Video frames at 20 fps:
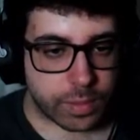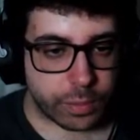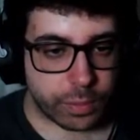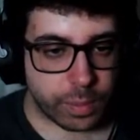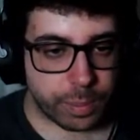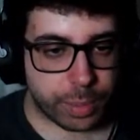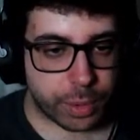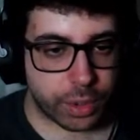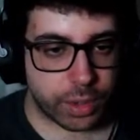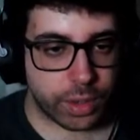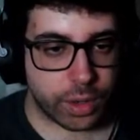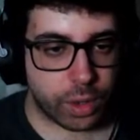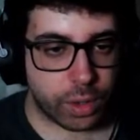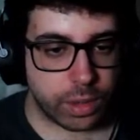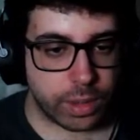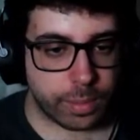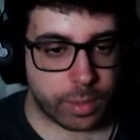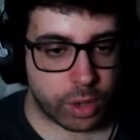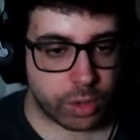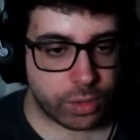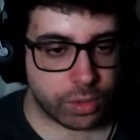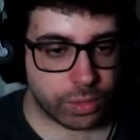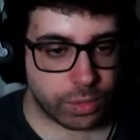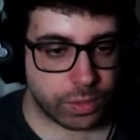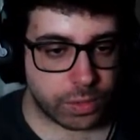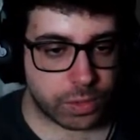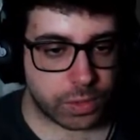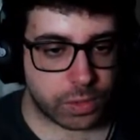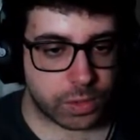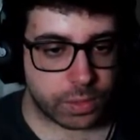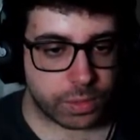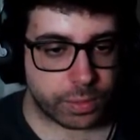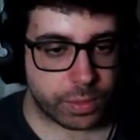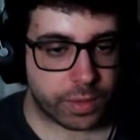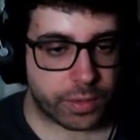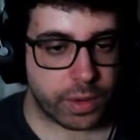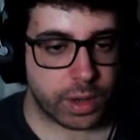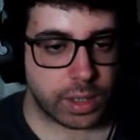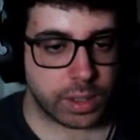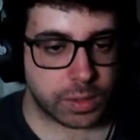we've imported all the modules.
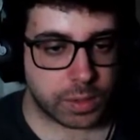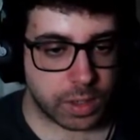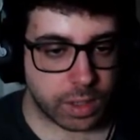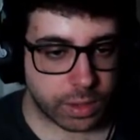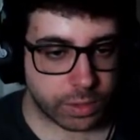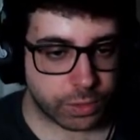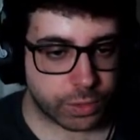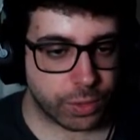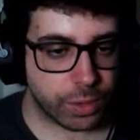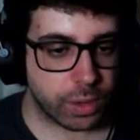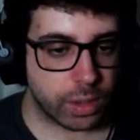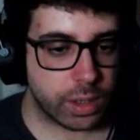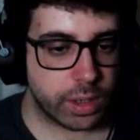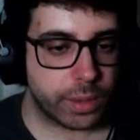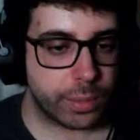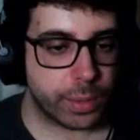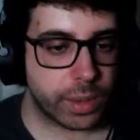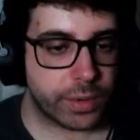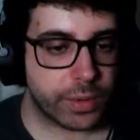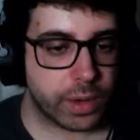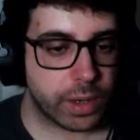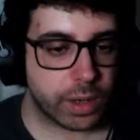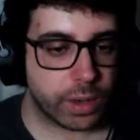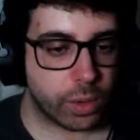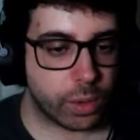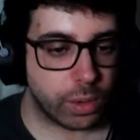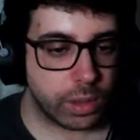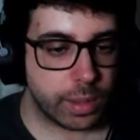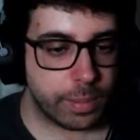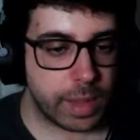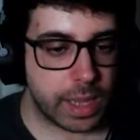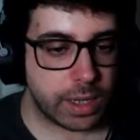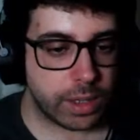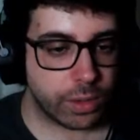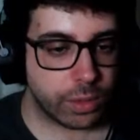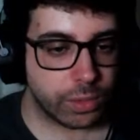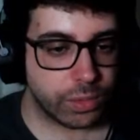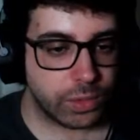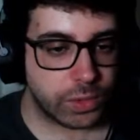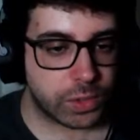We created a scene controller. We created all the
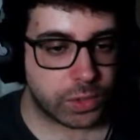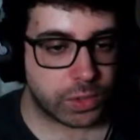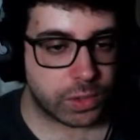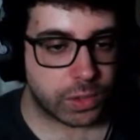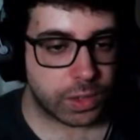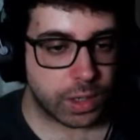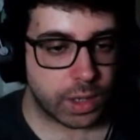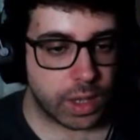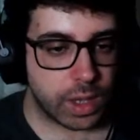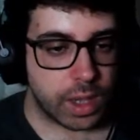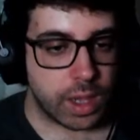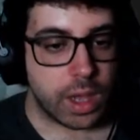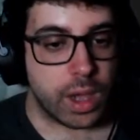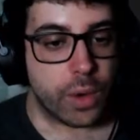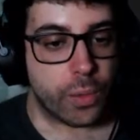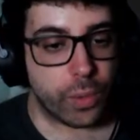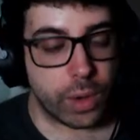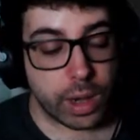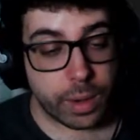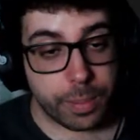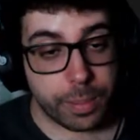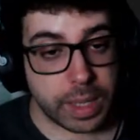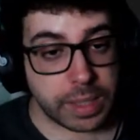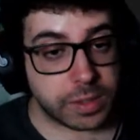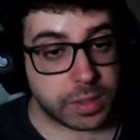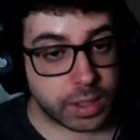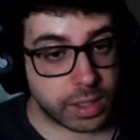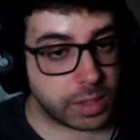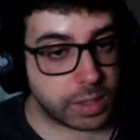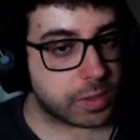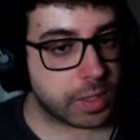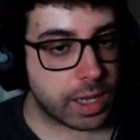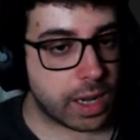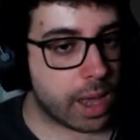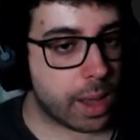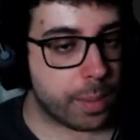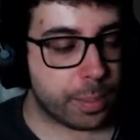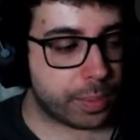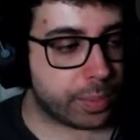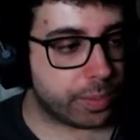menus. We are basically set
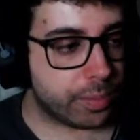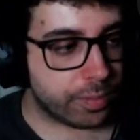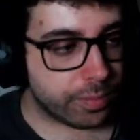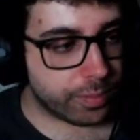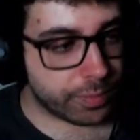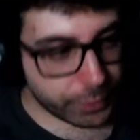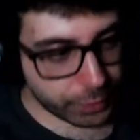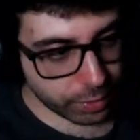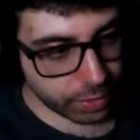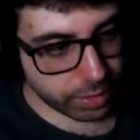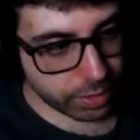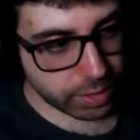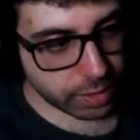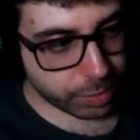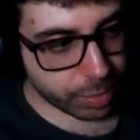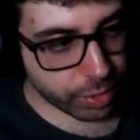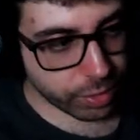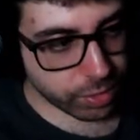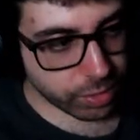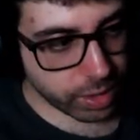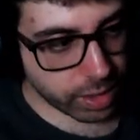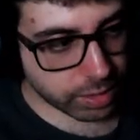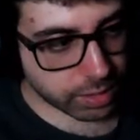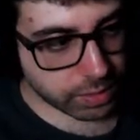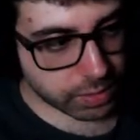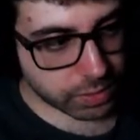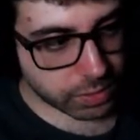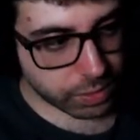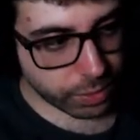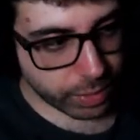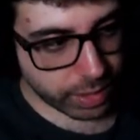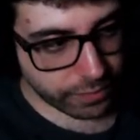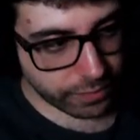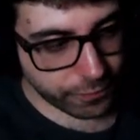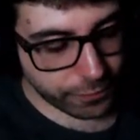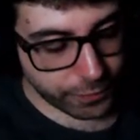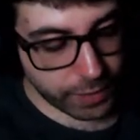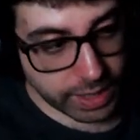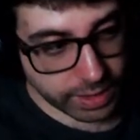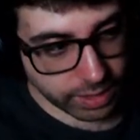up for this project, so we can
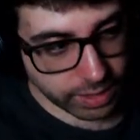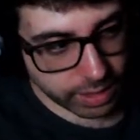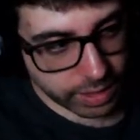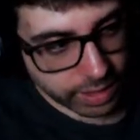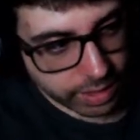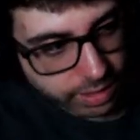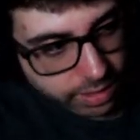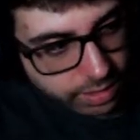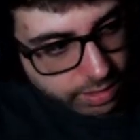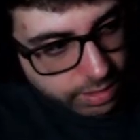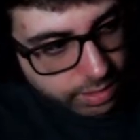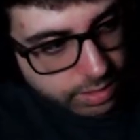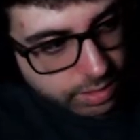finally.